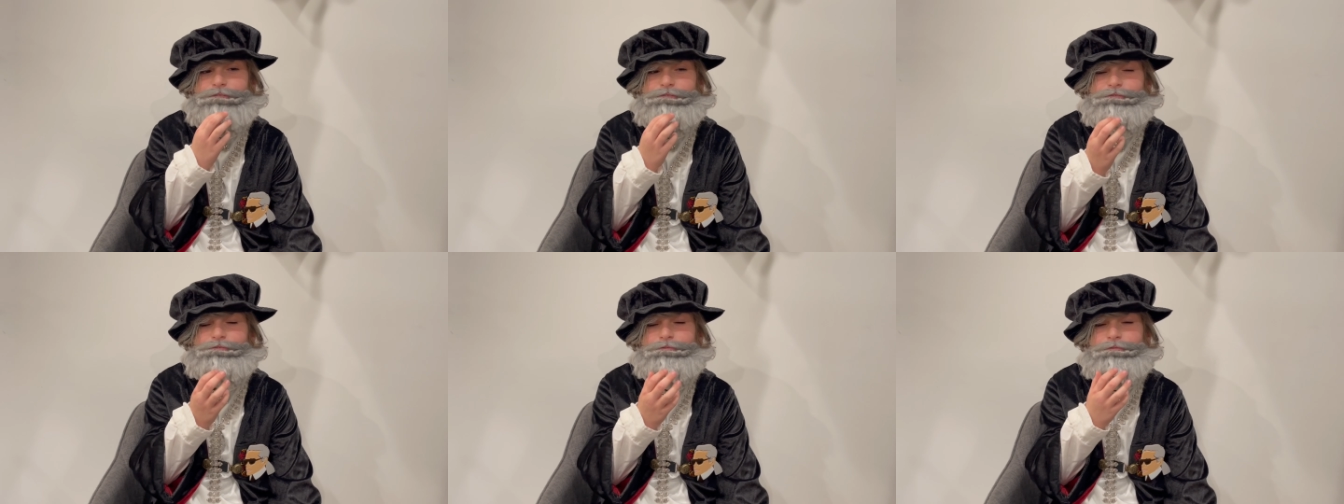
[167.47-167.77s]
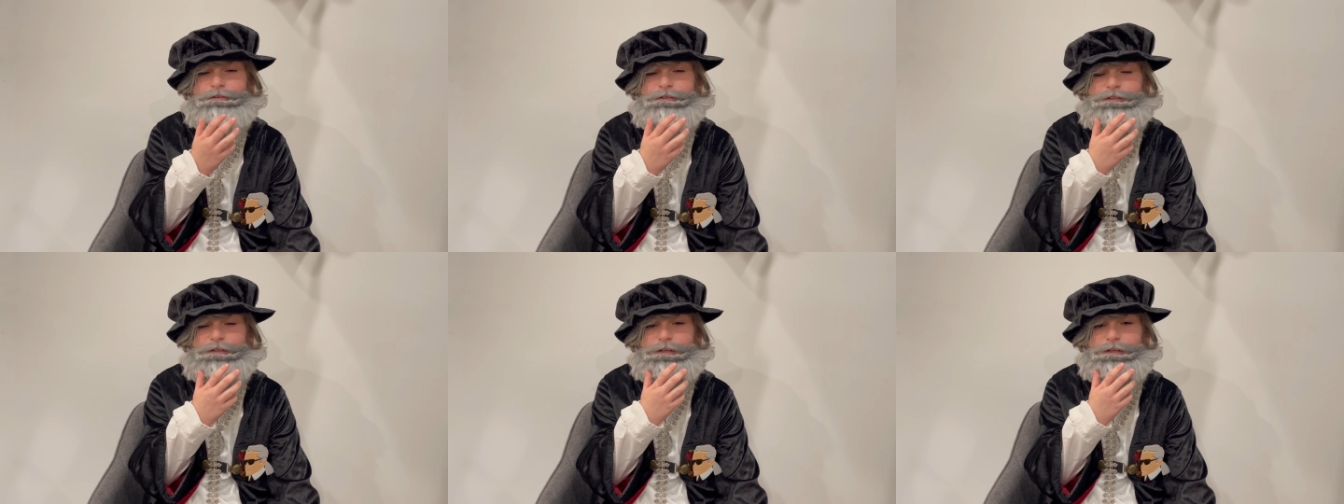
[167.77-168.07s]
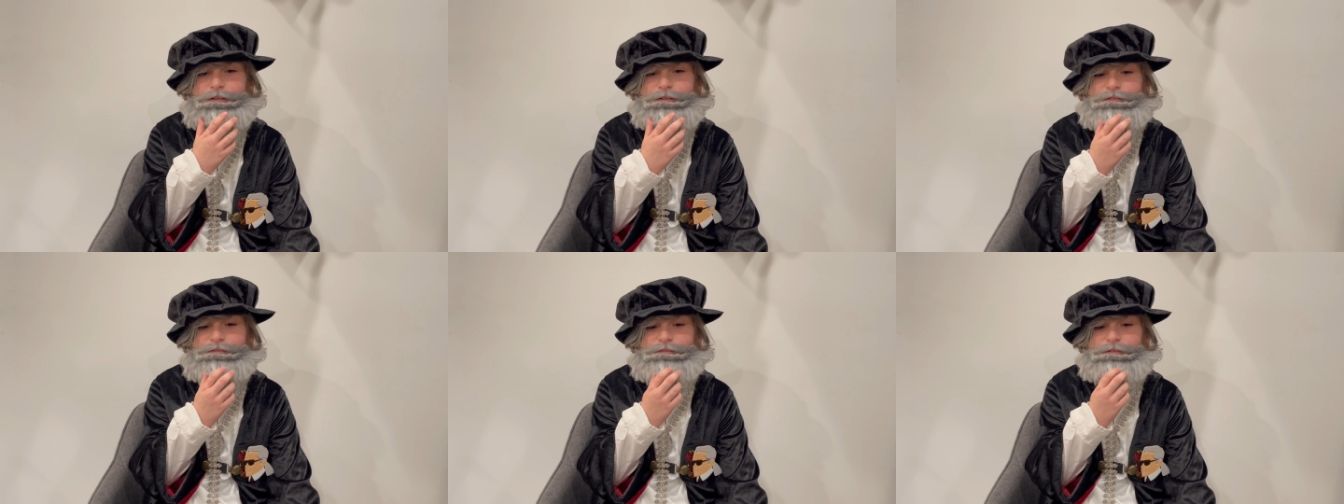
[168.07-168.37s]
short
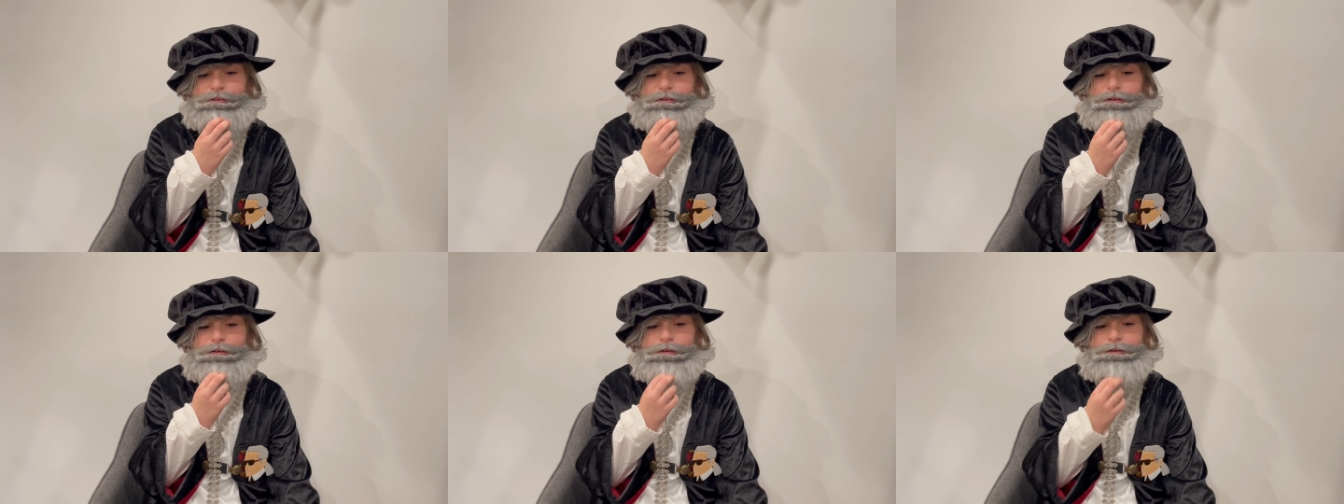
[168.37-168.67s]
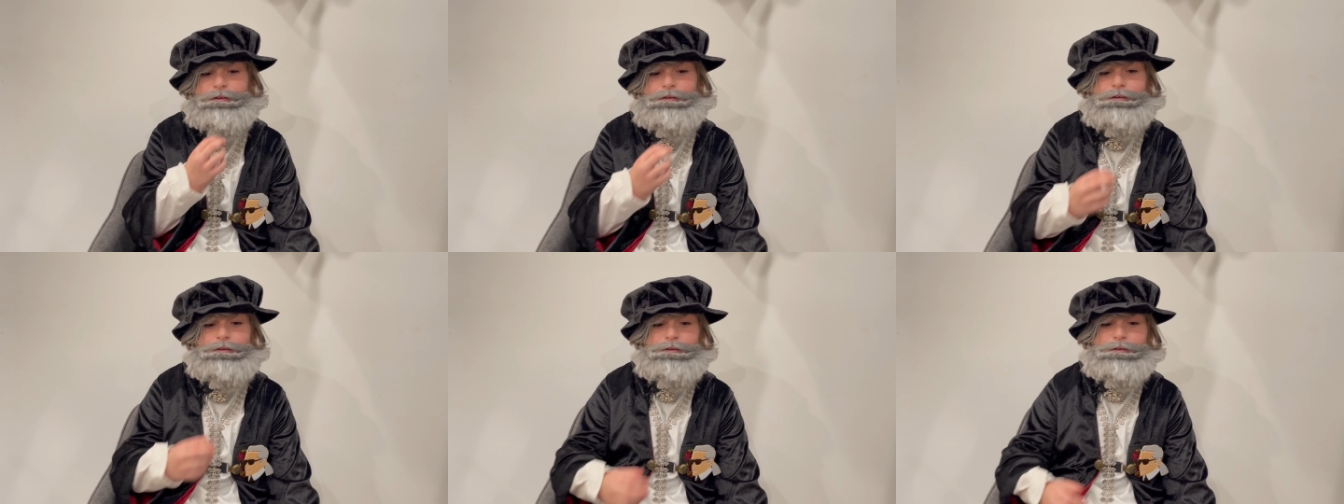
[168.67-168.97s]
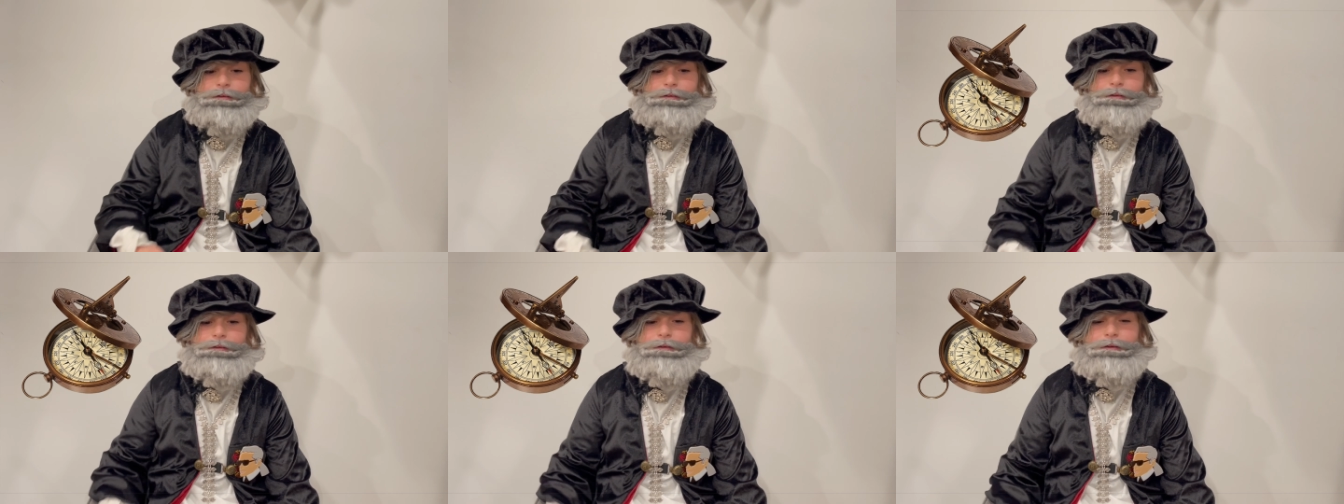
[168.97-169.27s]
answer.
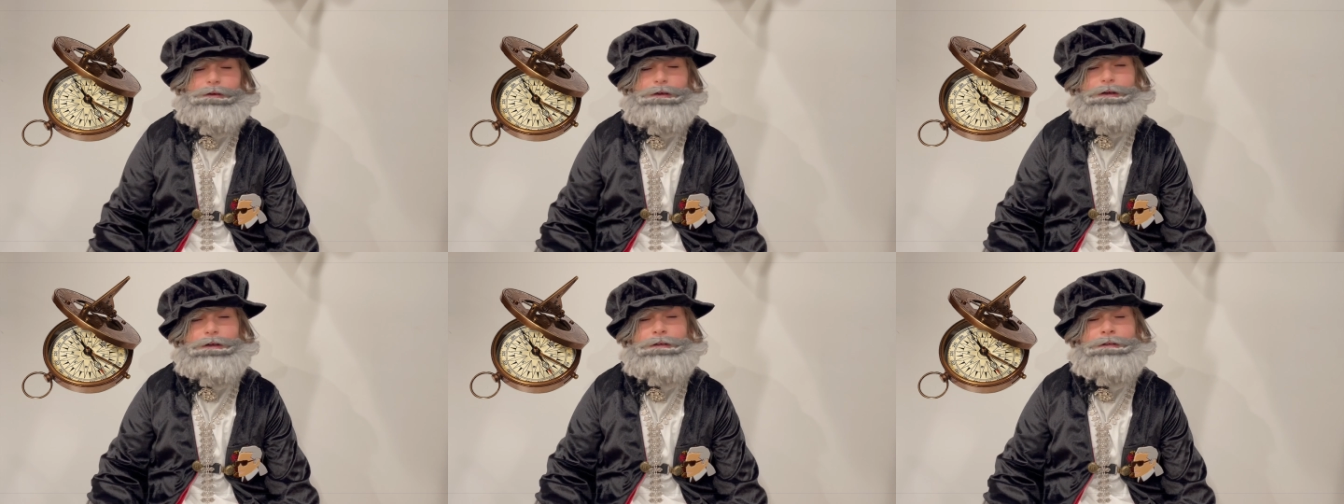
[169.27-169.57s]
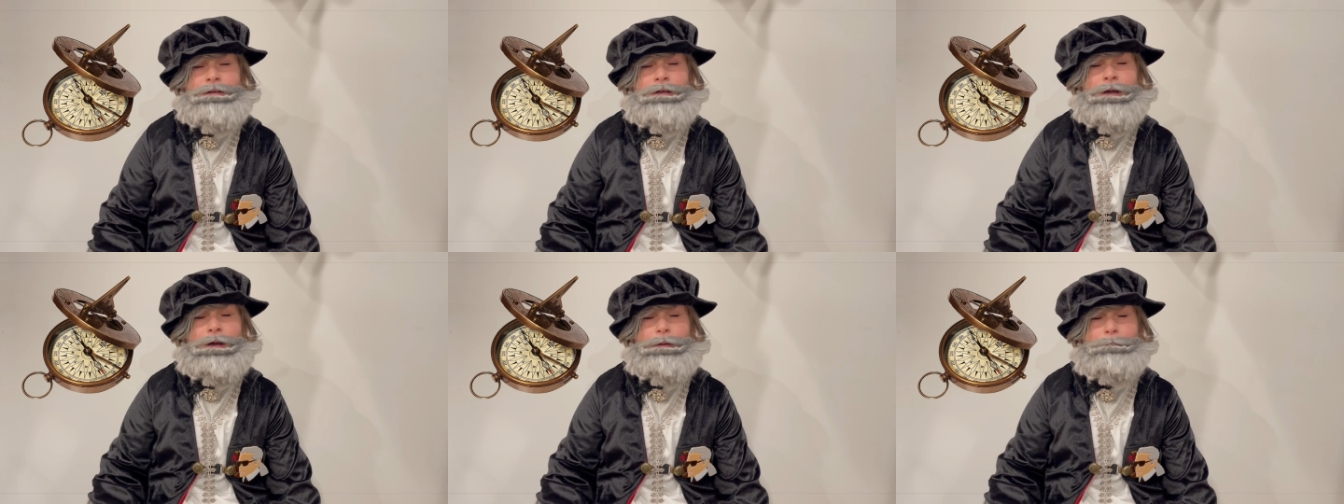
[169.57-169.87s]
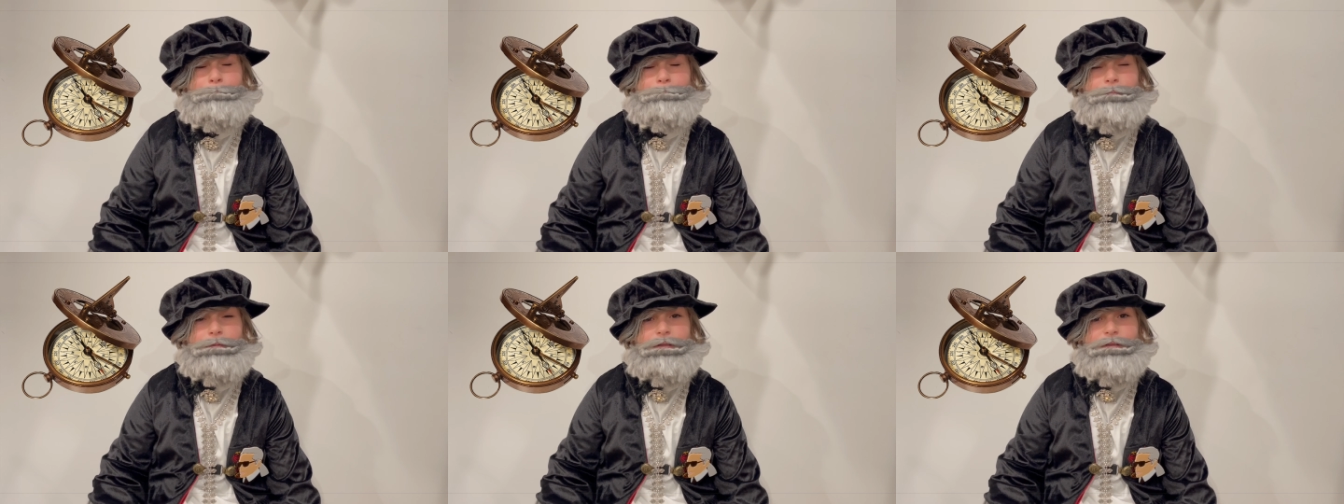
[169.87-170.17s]
A
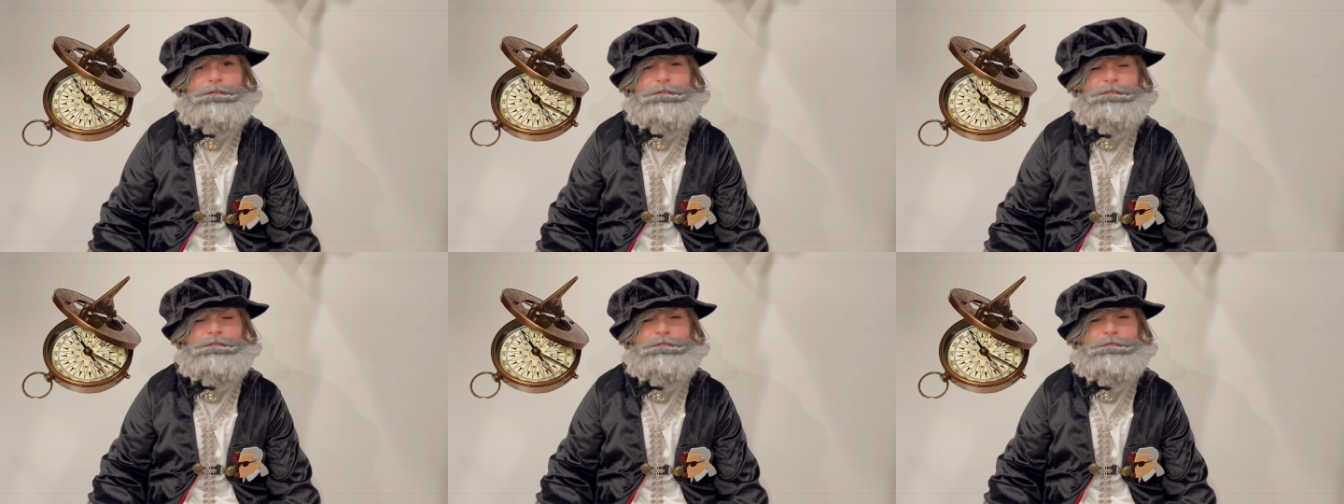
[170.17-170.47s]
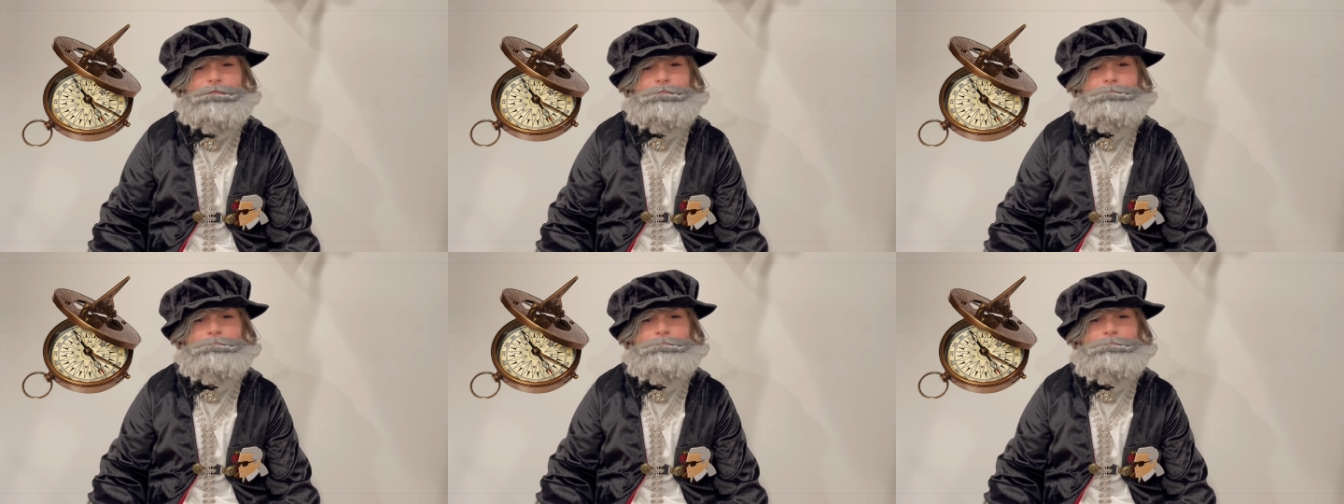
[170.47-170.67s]
compass.